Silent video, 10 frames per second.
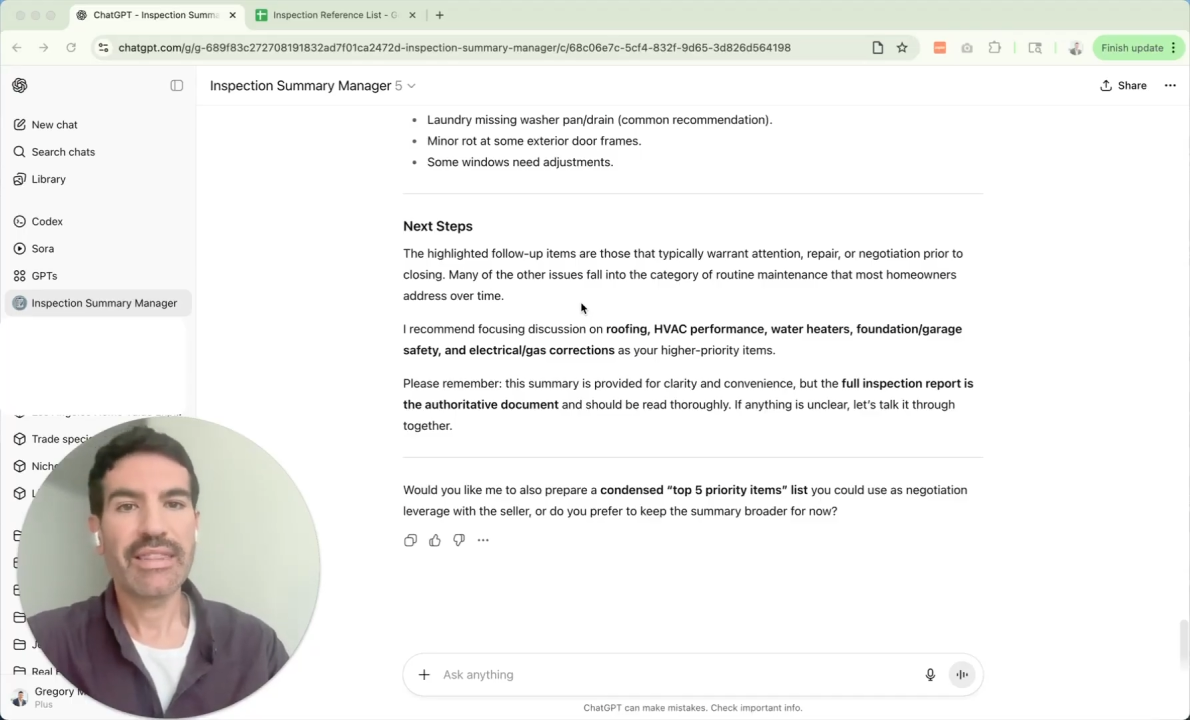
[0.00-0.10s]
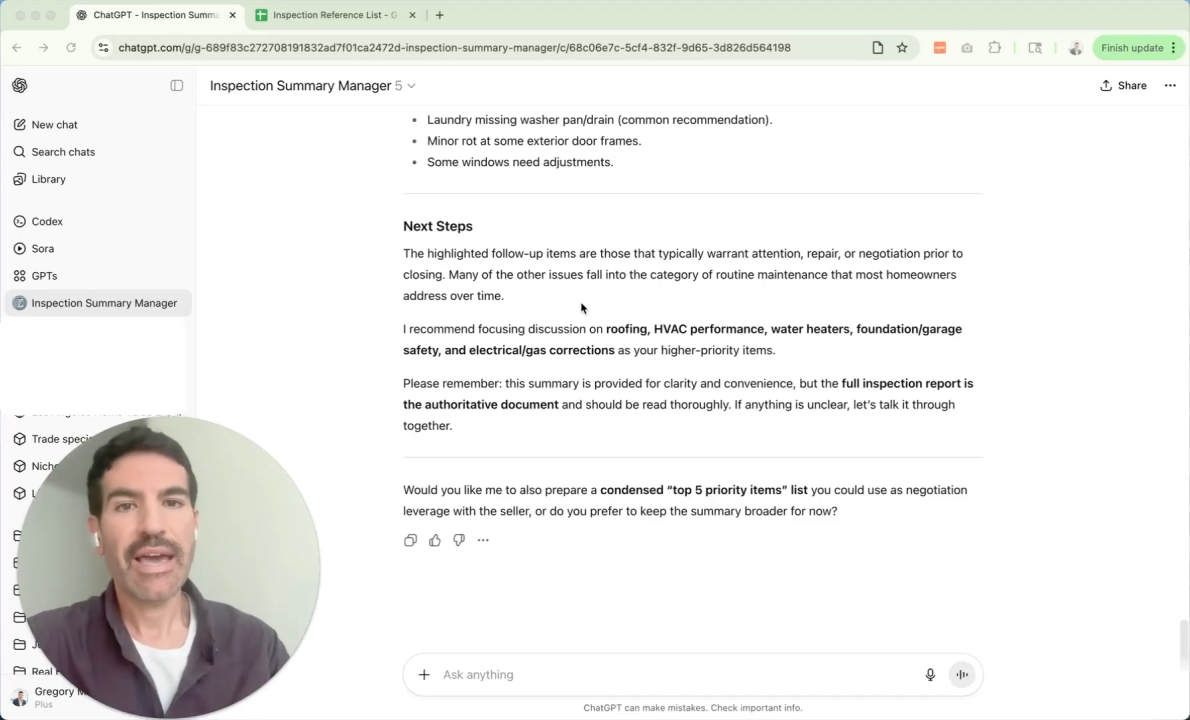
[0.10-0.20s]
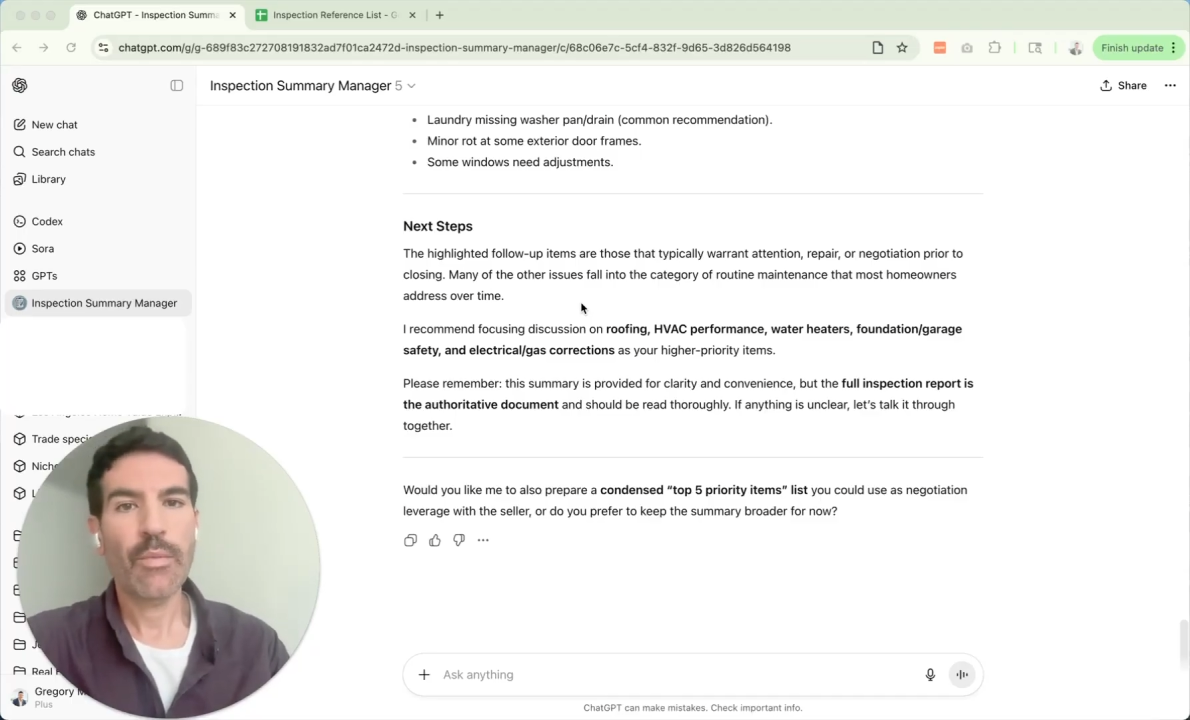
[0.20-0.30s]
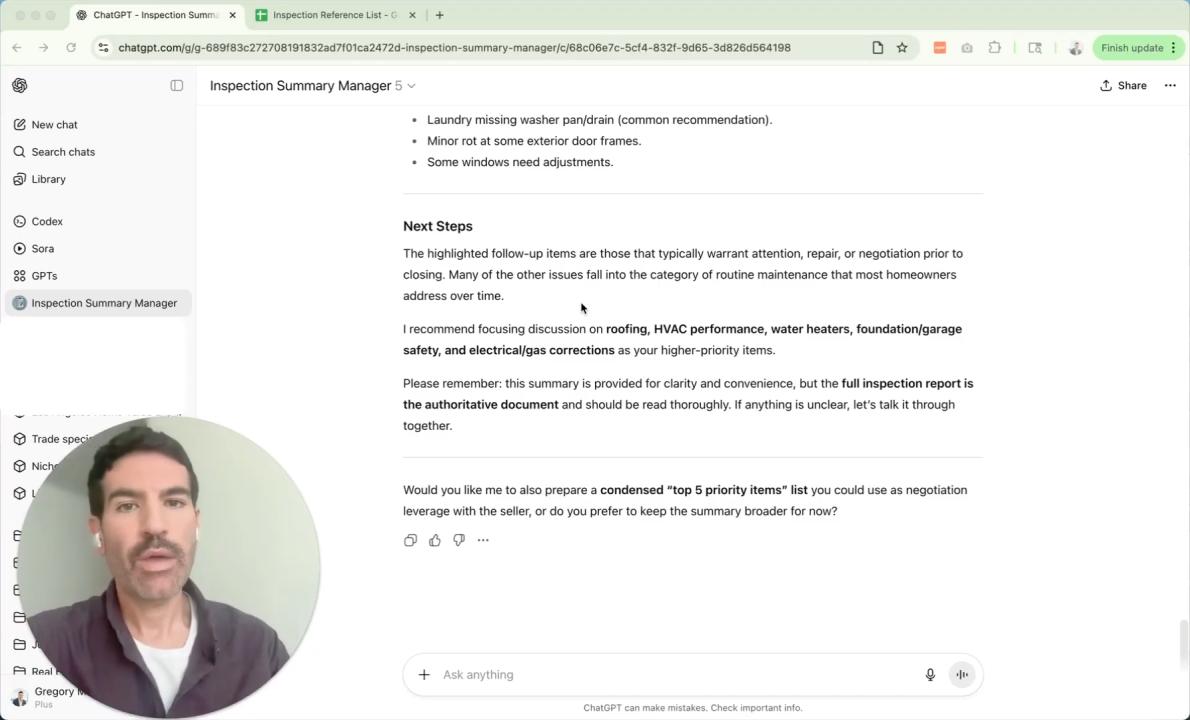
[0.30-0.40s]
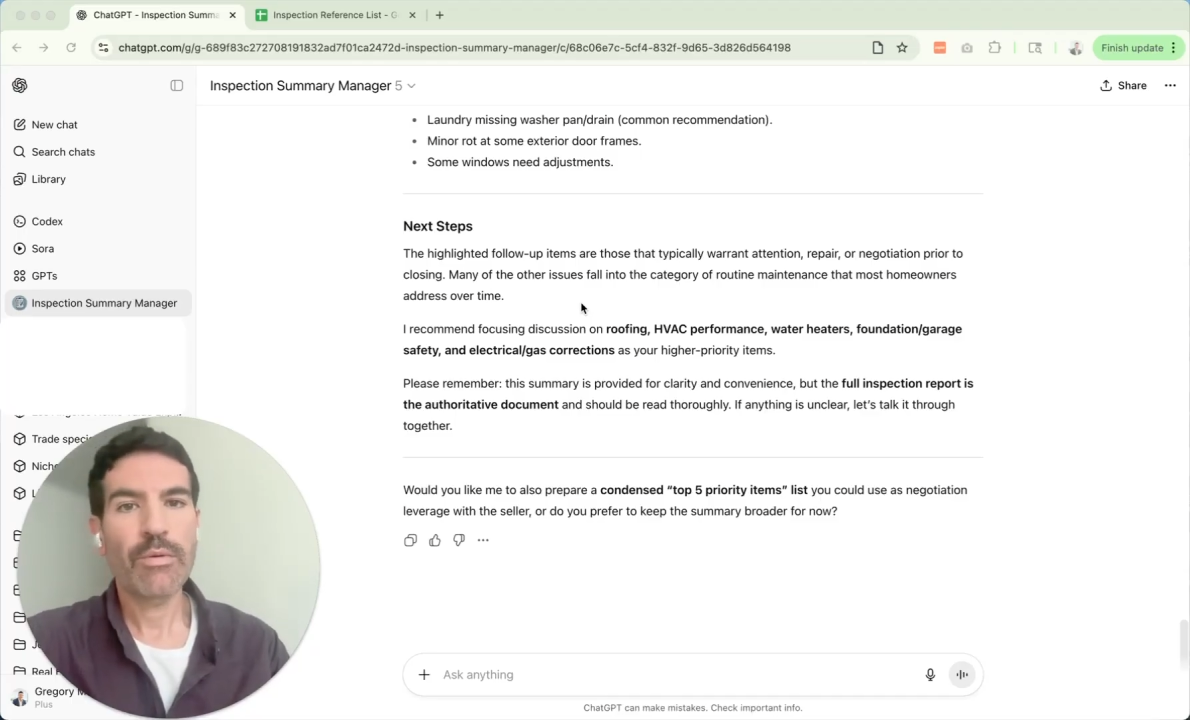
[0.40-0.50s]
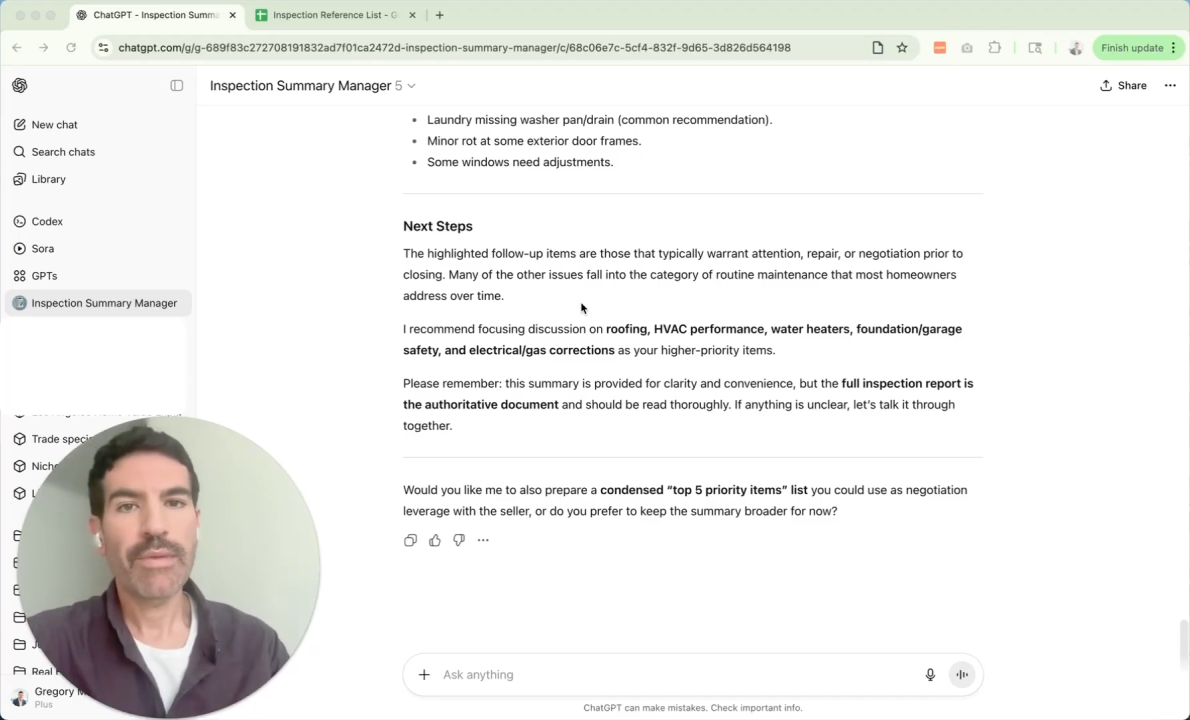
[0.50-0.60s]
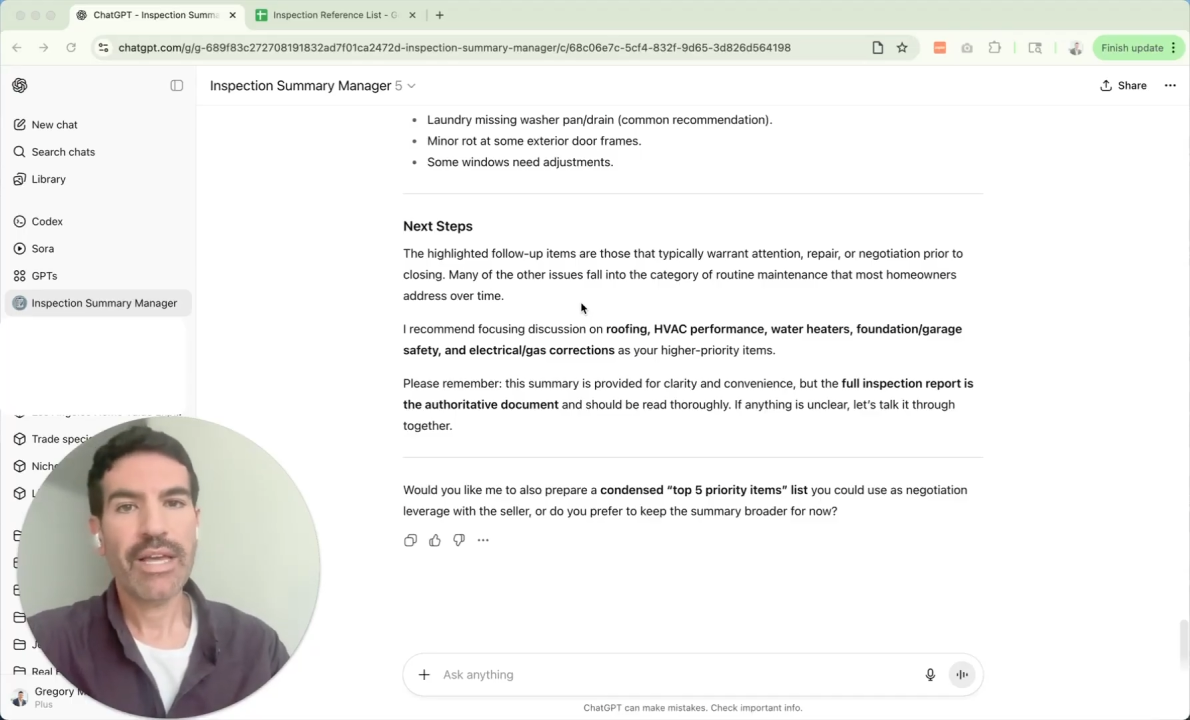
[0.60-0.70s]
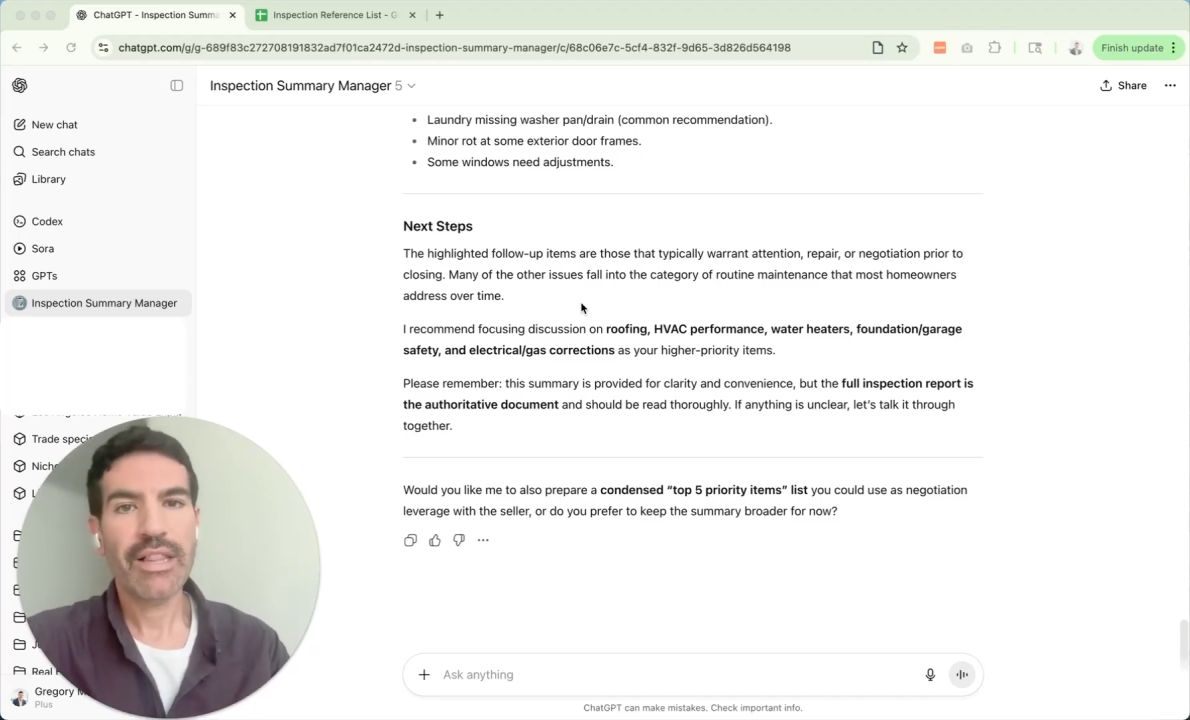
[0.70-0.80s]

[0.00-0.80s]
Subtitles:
in that way with my